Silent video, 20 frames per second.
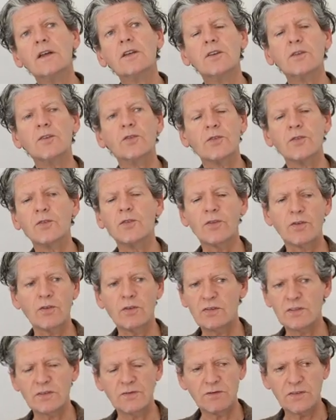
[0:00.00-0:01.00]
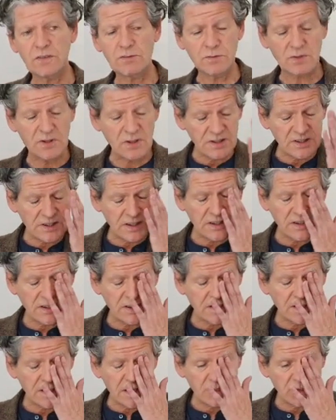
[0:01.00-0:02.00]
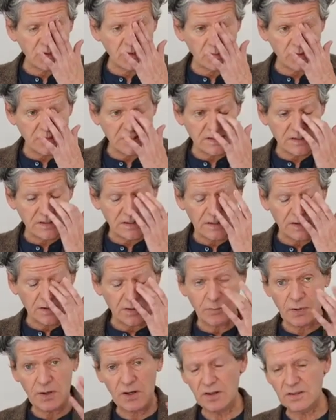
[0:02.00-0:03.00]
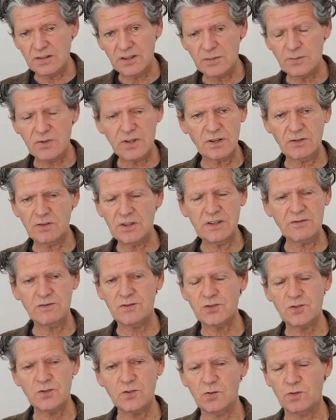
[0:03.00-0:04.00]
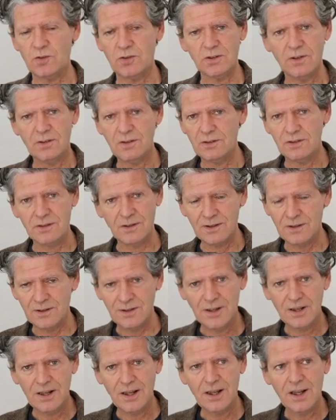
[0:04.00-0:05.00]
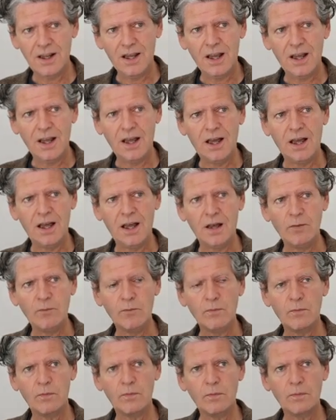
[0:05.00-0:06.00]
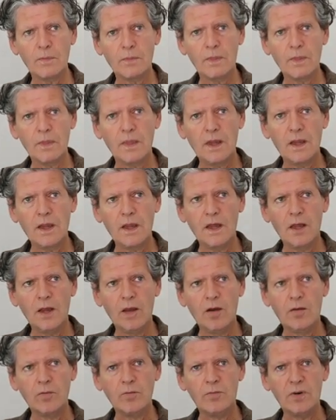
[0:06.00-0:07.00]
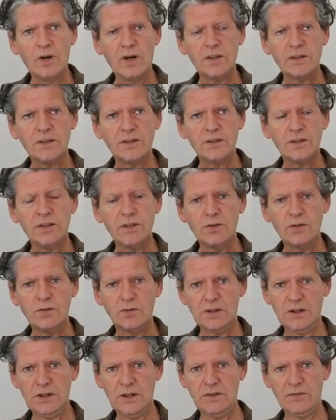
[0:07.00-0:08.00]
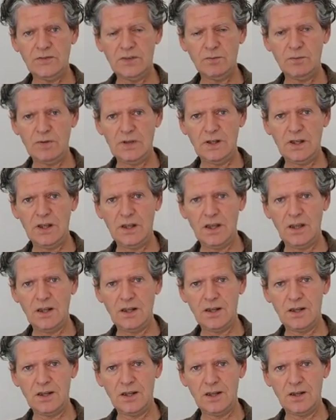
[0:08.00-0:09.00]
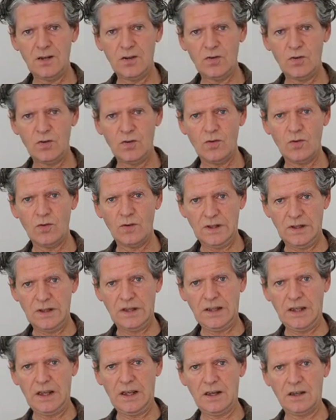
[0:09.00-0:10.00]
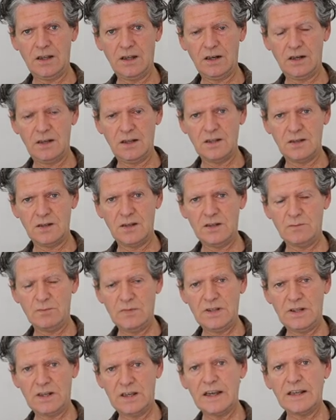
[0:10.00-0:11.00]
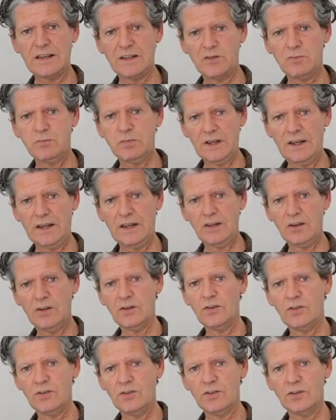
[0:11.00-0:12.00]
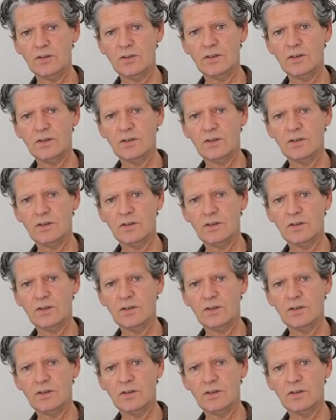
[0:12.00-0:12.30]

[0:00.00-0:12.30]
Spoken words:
2000, the 6th century BC apparently, but I'm not even sure. Right? But you don't have to be Indian to get there. He's made it kind of plain how you